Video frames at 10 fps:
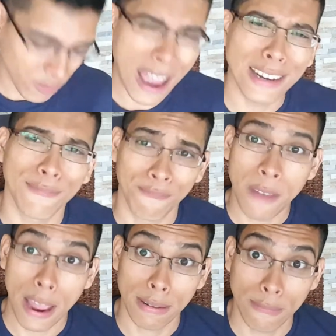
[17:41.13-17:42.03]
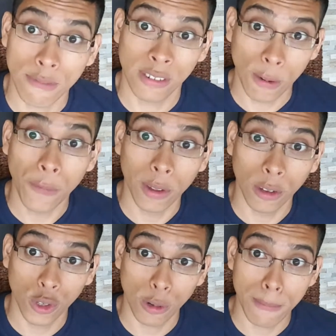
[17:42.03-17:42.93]
I still feel
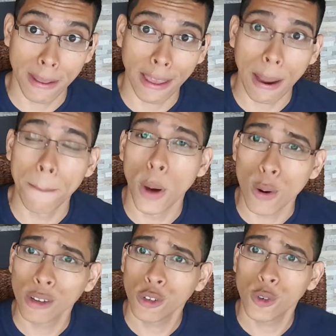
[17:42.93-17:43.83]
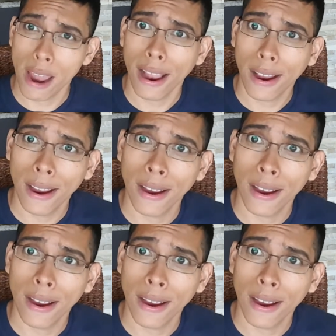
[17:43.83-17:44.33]
this should have been like a bonus track,